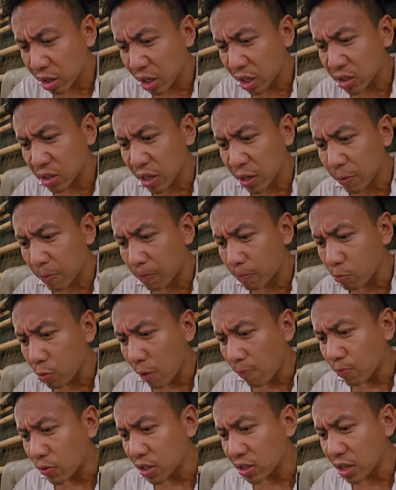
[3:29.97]
It's like,
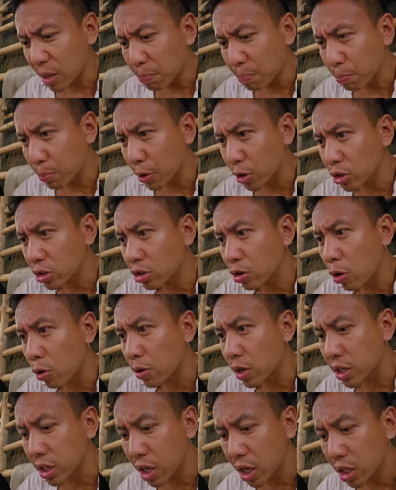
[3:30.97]
is that burnt
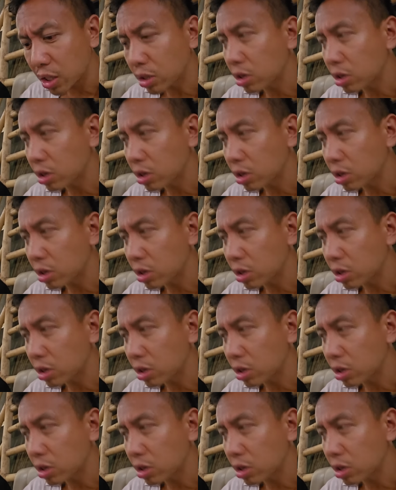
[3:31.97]
coconut?